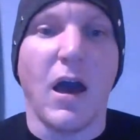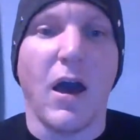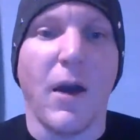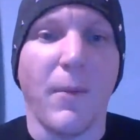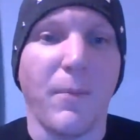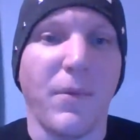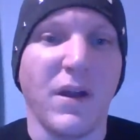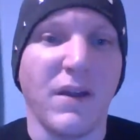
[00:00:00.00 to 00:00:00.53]

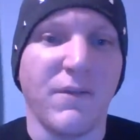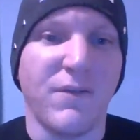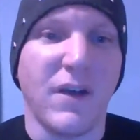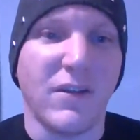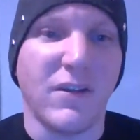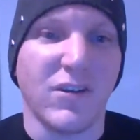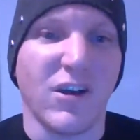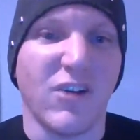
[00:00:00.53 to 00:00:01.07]
But if
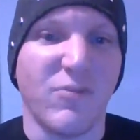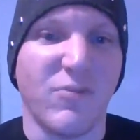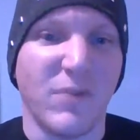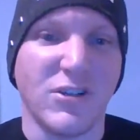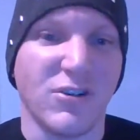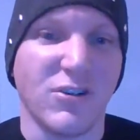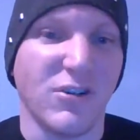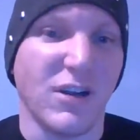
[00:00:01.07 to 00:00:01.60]
I took off
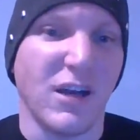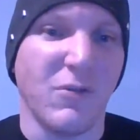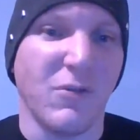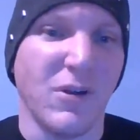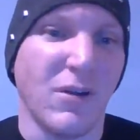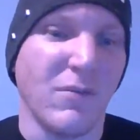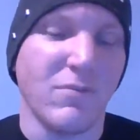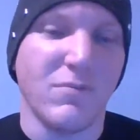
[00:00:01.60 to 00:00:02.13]
my shirt, I
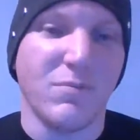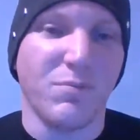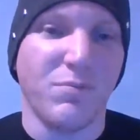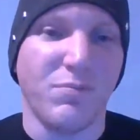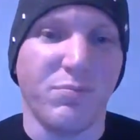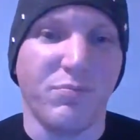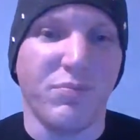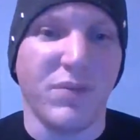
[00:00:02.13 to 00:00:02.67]
wouldn't
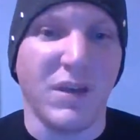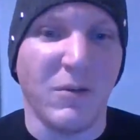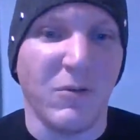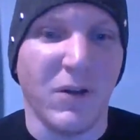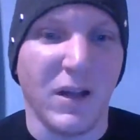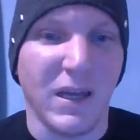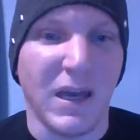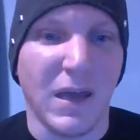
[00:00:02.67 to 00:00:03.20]
be
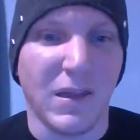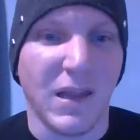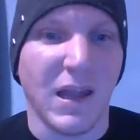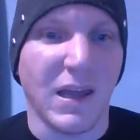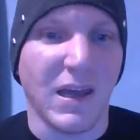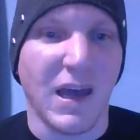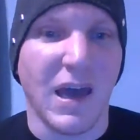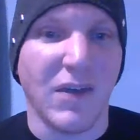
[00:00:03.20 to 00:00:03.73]
really
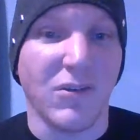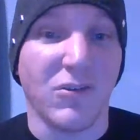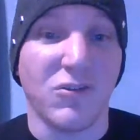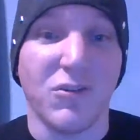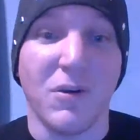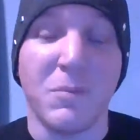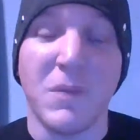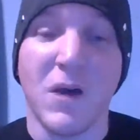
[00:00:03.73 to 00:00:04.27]
athletic either,
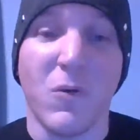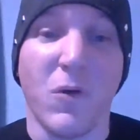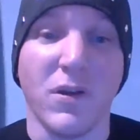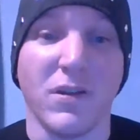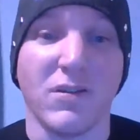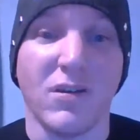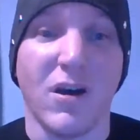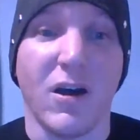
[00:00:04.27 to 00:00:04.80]
so I'm not
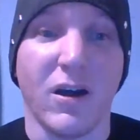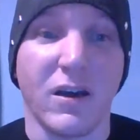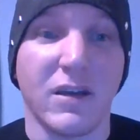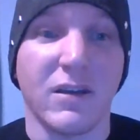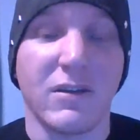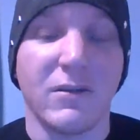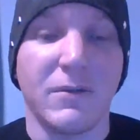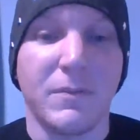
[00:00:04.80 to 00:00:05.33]
one to
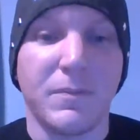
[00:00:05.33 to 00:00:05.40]
talk.